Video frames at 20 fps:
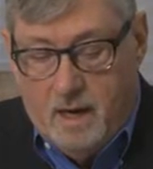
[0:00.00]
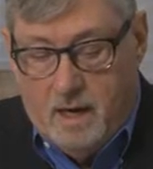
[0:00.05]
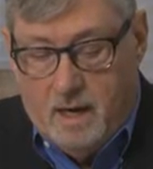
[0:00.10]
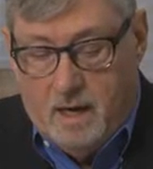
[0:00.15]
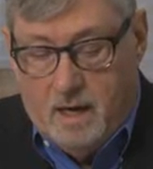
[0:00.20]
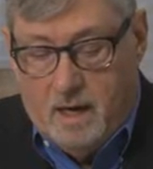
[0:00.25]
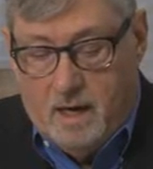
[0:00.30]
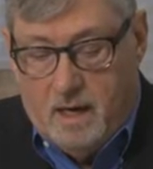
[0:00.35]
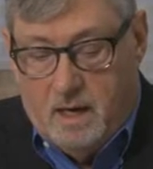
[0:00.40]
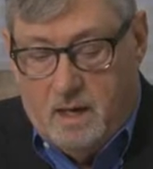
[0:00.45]

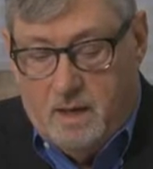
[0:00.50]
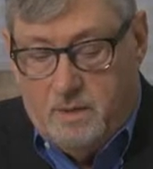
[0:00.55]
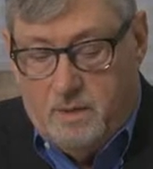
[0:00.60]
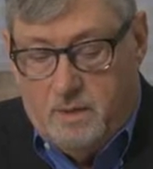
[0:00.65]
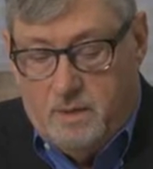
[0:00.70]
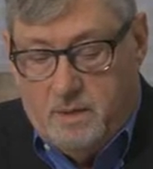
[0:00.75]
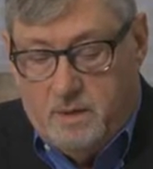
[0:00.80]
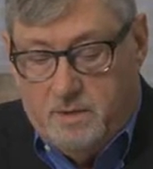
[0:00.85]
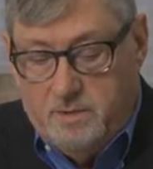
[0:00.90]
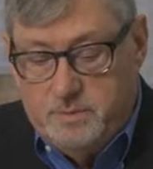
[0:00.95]

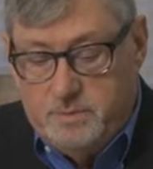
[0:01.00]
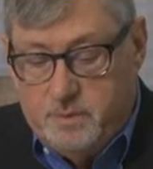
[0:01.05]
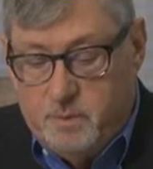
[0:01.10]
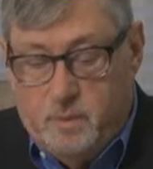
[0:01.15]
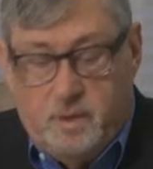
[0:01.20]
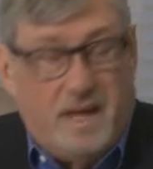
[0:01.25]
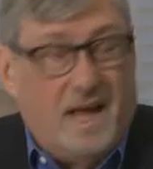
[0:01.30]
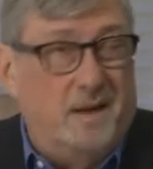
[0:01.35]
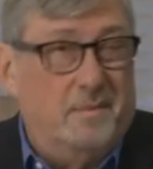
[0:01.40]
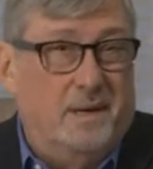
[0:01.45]

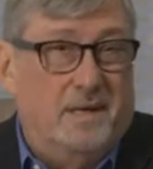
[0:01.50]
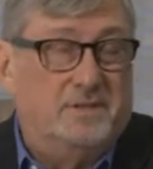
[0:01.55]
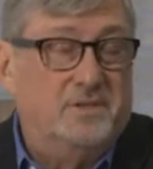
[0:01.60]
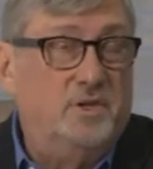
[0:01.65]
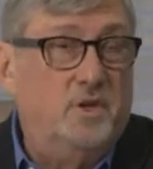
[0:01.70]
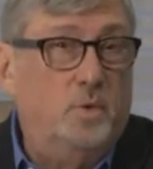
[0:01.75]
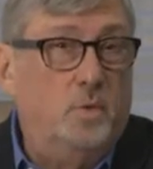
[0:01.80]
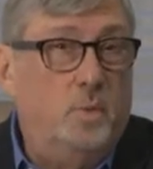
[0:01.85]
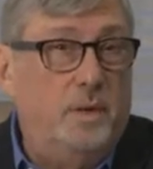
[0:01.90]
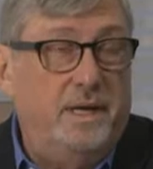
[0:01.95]
We got about
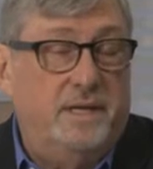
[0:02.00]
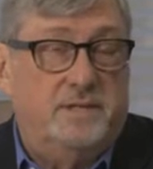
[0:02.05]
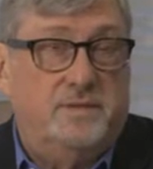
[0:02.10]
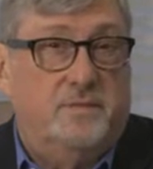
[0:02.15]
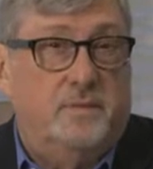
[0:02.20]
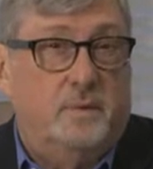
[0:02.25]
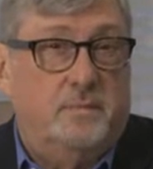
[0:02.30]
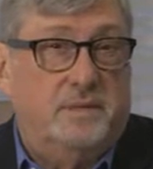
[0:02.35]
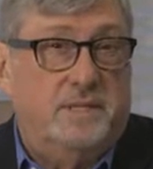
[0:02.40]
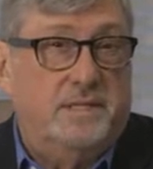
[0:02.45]
2 weeks
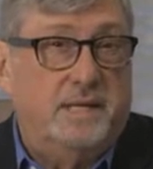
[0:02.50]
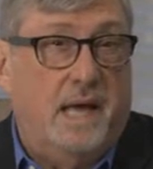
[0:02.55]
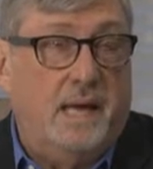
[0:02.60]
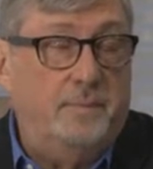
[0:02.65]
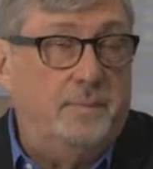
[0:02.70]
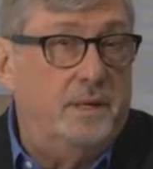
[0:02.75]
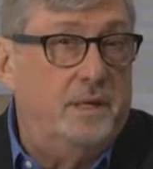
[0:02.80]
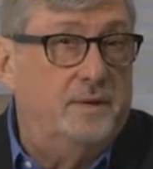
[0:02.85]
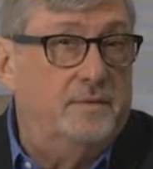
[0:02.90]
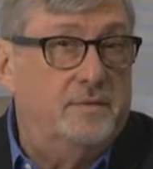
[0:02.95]
from the
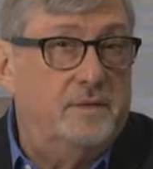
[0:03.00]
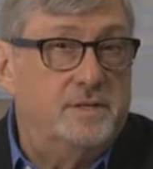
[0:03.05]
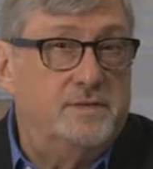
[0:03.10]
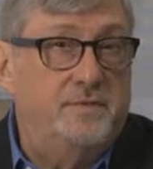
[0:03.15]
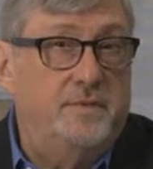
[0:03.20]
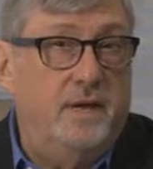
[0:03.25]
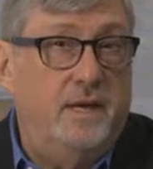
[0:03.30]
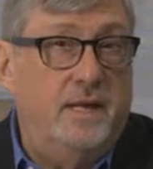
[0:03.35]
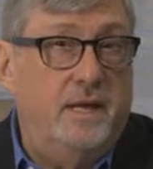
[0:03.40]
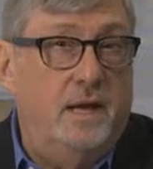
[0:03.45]
taping of this
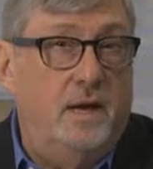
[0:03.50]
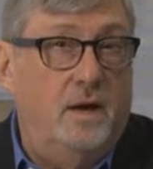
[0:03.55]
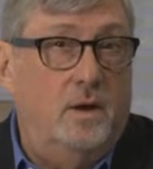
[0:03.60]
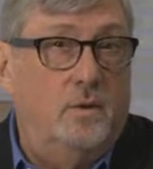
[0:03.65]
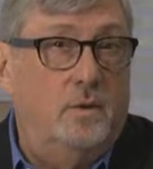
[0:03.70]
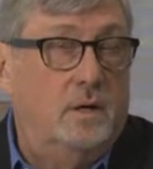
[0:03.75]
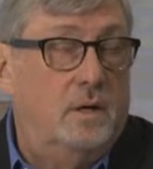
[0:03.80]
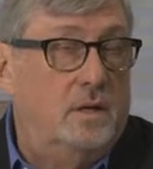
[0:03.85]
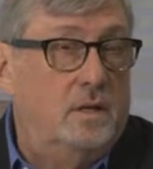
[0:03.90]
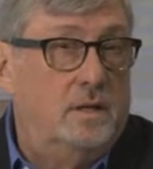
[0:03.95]

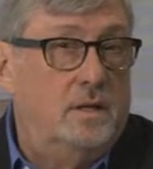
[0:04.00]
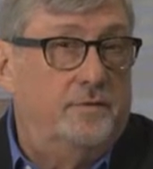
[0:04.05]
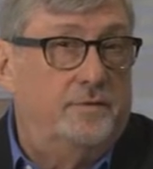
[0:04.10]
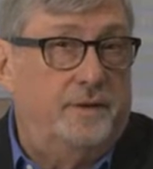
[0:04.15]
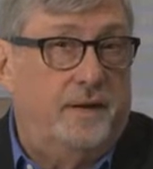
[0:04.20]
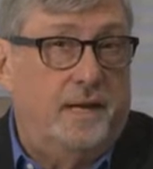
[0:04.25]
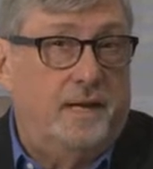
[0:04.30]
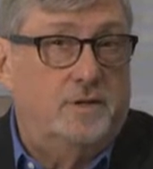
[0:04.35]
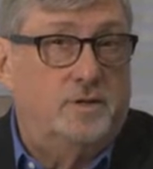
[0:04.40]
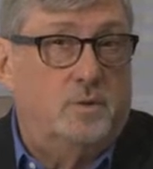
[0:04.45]
video. The
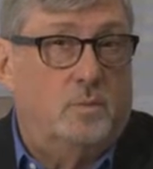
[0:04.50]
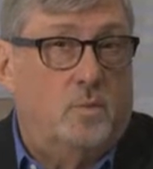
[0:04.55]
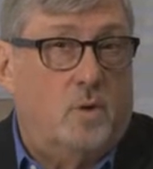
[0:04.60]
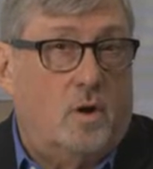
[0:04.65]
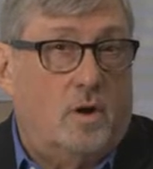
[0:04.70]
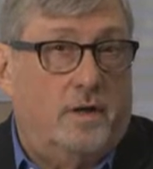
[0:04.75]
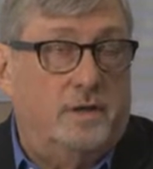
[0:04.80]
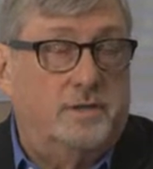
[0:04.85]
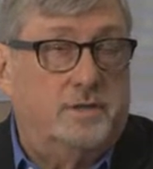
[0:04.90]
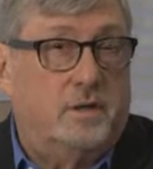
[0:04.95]
financial
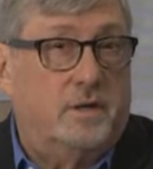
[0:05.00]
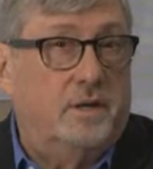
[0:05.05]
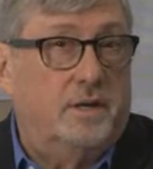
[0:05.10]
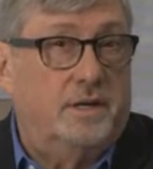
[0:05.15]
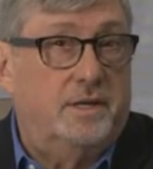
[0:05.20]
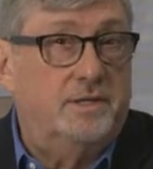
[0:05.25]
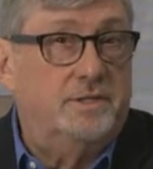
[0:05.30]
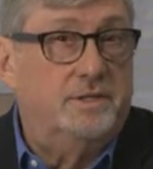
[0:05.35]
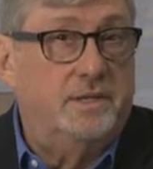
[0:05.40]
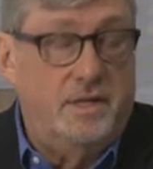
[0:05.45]
markets are going to
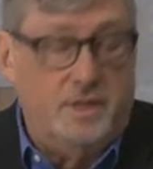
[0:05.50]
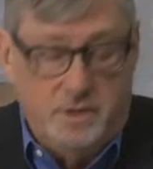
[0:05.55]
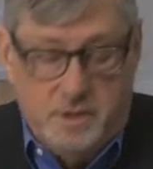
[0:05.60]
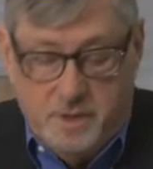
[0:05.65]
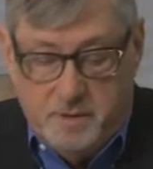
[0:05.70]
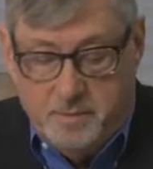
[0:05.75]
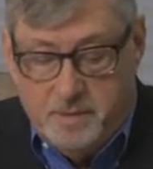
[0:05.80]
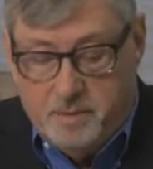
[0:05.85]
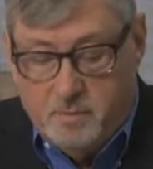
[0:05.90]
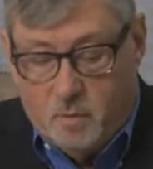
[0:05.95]
continue
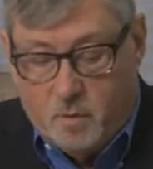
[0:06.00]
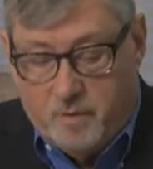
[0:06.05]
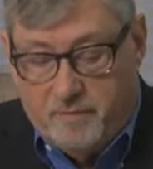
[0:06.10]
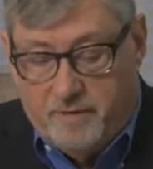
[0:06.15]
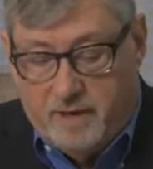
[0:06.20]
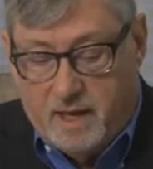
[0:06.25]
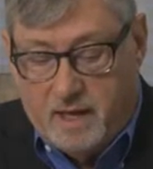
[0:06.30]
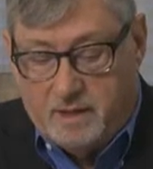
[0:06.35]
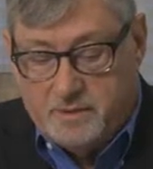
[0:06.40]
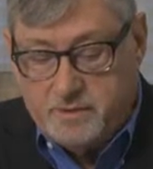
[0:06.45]
to be more
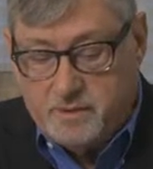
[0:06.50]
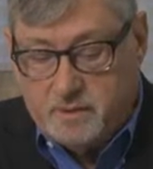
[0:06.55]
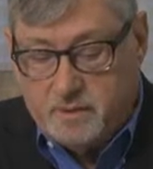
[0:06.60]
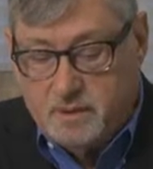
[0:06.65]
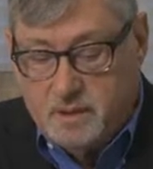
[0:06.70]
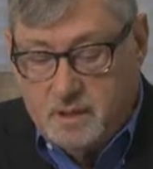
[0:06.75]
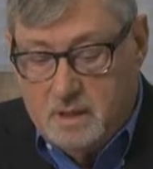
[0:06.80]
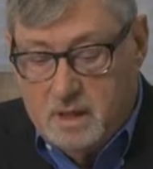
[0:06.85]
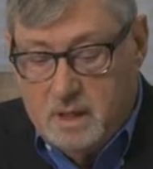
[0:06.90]
volatile.